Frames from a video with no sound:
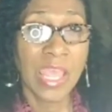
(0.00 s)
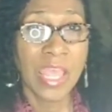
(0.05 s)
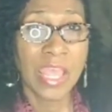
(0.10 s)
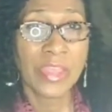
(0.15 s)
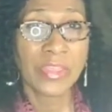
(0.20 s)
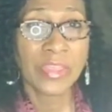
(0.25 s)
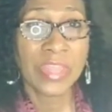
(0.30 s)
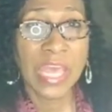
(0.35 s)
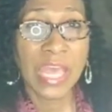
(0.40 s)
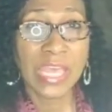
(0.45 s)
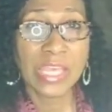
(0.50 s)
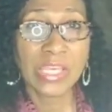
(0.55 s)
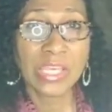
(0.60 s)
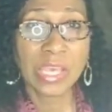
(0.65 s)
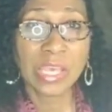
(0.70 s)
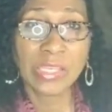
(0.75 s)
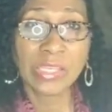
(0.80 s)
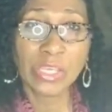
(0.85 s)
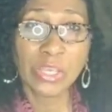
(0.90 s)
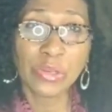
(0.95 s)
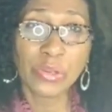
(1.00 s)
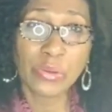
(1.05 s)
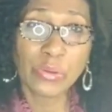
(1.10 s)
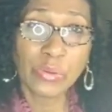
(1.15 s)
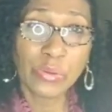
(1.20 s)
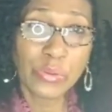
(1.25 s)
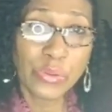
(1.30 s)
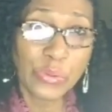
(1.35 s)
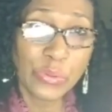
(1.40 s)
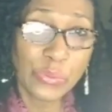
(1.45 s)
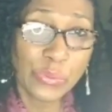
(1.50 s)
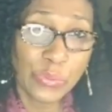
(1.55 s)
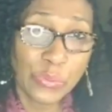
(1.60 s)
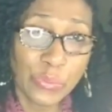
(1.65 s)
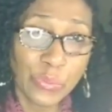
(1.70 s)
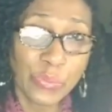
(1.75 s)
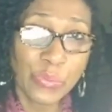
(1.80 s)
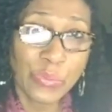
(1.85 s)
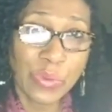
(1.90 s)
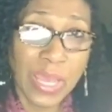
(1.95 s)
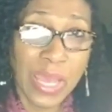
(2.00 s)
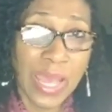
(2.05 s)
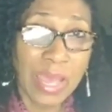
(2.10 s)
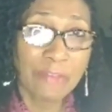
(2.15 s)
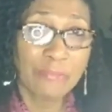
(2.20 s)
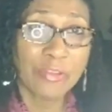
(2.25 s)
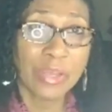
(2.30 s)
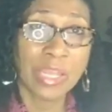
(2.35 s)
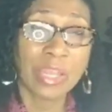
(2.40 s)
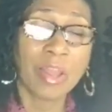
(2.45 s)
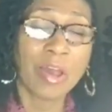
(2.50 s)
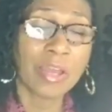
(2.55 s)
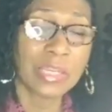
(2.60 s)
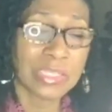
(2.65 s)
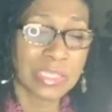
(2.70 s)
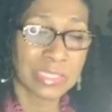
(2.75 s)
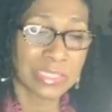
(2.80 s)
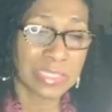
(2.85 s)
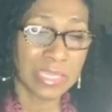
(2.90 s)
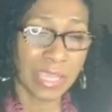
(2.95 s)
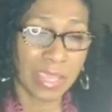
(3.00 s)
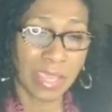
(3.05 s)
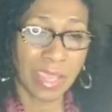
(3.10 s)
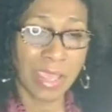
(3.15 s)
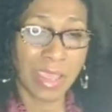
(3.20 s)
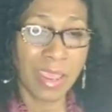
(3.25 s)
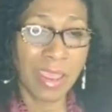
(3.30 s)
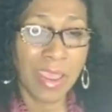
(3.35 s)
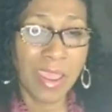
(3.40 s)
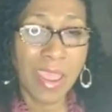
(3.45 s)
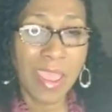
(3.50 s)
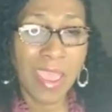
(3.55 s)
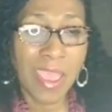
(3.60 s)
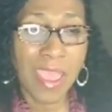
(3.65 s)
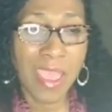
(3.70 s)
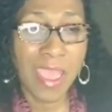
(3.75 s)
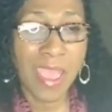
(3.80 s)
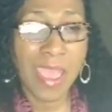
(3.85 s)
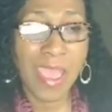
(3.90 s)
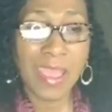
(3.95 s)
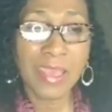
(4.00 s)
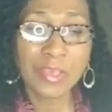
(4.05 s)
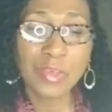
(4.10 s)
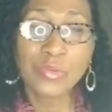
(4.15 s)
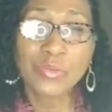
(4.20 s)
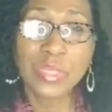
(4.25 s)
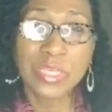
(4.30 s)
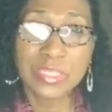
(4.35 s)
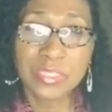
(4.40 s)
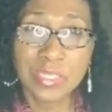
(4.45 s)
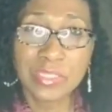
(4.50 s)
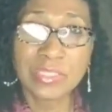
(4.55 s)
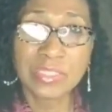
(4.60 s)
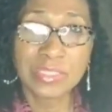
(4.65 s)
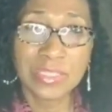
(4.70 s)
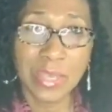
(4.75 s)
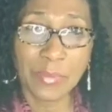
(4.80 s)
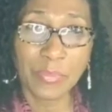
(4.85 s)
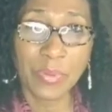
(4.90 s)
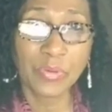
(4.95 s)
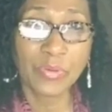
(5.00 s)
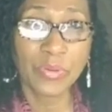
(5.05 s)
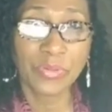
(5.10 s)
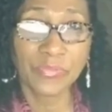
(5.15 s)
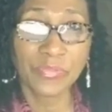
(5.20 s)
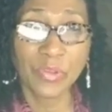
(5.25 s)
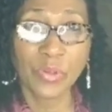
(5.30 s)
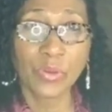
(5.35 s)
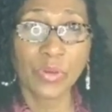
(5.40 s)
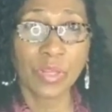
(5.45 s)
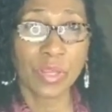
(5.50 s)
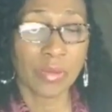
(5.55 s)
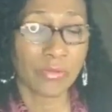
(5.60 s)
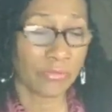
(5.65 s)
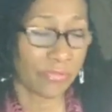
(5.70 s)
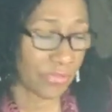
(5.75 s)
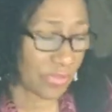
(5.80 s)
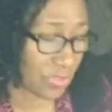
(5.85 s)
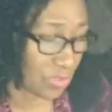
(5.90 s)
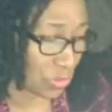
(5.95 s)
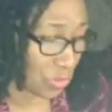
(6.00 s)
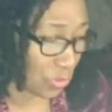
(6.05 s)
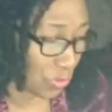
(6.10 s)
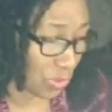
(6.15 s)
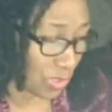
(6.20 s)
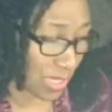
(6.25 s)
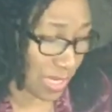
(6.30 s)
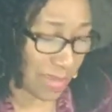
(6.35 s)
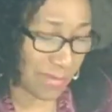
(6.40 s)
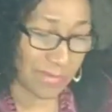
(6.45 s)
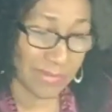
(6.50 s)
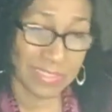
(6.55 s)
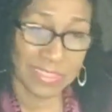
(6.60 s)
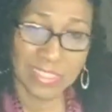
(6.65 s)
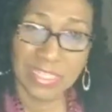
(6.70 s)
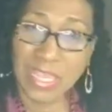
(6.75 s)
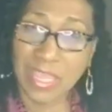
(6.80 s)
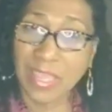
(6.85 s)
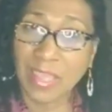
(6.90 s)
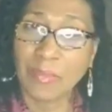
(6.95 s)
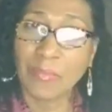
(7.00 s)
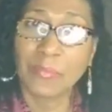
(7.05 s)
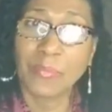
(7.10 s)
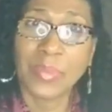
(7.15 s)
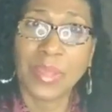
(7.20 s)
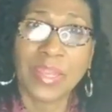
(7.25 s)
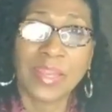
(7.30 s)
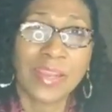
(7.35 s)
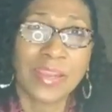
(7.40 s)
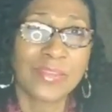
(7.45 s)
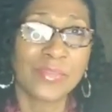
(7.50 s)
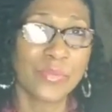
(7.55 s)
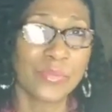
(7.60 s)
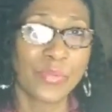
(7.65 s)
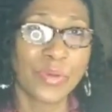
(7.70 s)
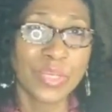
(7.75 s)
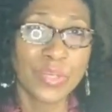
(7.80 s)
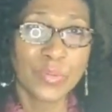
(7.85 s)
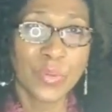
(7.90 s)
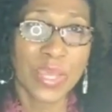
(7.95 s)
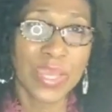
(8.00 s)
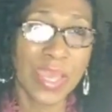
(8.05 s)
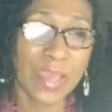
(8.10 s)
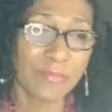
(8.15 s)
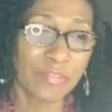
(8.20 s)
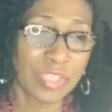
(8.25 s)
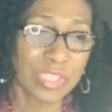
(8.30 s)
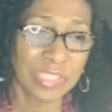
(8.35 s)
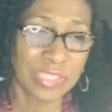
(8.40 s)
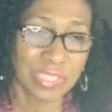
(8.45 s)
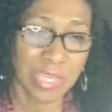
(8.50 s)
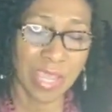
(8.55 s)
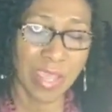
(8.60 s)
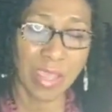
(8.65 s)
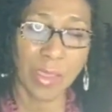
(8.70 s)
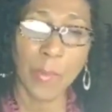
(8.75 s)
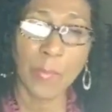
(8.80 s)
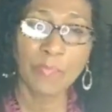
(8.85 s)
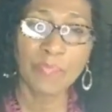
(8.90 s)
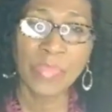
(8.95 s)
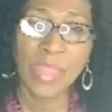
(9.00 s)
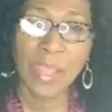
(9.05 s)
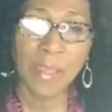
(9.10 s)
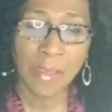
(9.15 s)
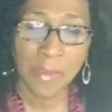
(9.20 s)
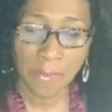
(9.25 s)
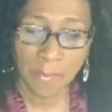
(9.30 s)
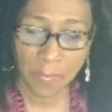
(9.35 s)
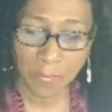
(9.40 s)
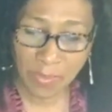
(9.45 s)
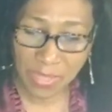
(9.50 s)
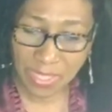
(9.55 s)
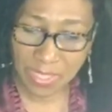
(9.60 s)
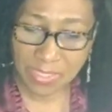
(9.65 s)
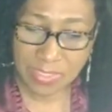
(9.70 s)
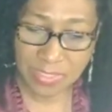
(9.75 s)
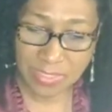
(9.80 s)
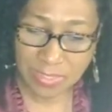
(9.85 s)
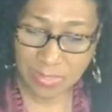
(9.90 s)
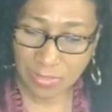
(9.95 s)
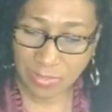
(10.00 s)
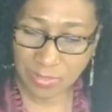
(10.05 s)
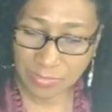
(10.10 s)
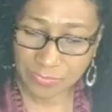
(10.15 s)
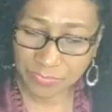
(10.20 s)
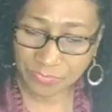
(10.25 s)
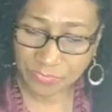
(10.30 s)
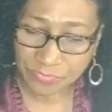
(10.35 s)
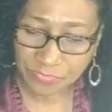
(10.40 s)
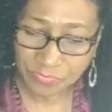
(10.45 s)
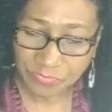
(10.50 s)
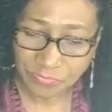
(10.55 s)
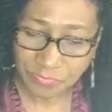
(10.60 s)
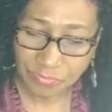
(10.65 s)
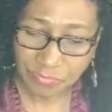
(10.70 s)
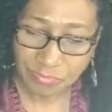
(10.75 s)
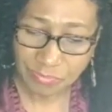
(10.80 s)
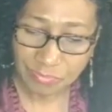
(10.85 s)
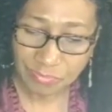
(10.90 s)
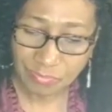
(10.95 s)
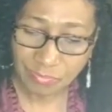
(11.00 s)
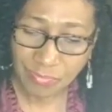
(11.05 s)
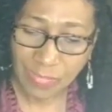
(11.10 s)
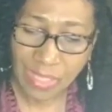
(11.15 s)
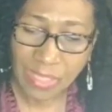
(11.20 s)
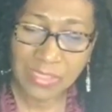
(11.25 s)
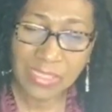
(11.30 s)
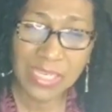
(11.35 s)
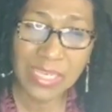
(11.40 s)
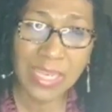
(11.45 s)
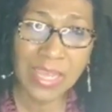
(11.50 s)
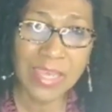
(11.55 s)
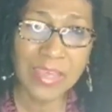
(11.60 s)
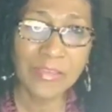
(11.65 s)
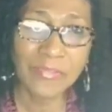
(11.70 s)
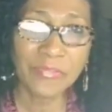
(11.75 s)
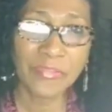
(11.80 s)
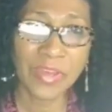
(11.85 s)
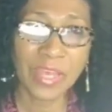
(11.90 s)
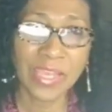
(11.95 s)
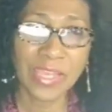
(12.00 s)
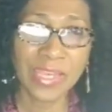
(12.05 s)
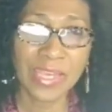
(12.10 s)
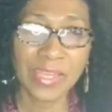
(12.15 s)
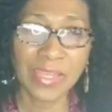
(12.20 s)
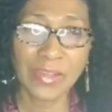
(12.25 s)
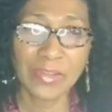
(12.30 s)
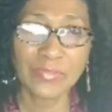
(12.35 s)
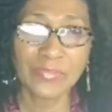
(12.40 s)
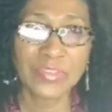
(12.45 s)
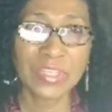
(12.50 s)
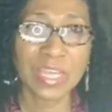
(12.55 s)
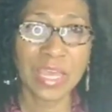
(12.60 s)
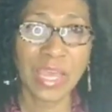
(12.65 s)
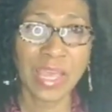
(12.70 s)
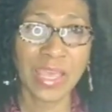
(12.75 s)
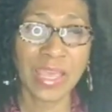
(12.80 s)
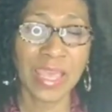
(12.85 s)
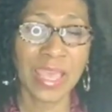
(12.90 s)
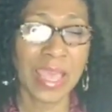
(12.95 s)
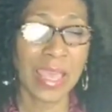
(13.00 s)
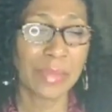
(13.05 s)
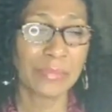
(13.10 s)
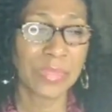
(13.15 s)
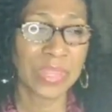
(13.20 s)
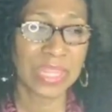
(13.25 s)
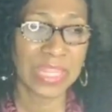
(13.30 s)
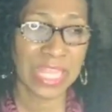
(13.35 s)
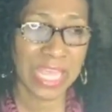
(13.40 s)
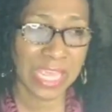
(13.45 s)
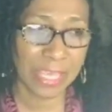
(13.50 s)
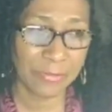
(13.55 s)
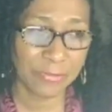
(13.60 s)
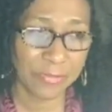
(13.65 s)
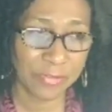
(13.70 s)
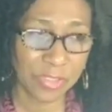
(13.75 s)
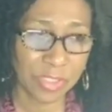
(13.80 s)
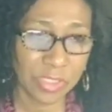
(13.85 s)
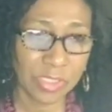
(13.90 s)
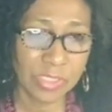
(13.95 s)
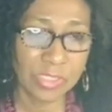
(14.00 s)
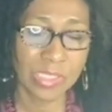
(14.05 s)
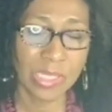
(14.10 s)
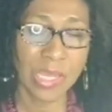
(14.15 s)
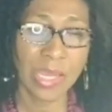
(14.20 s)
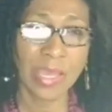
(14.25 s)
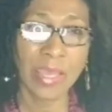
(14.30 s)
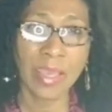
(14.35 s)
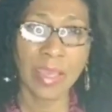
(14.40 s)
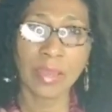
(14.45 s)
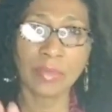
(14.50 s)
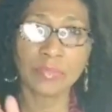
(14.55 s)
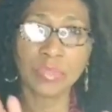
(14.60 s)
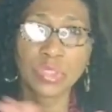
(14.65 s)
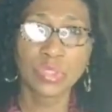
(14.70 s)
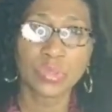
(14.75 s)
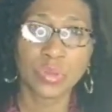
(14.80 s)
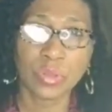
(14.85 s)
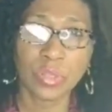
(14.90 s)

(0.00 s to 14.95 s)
That, you know, you have a lot to say and you need to step out of your comfort zone. I would say, but what do I have to say? But the life I lived, I am thankful. I am so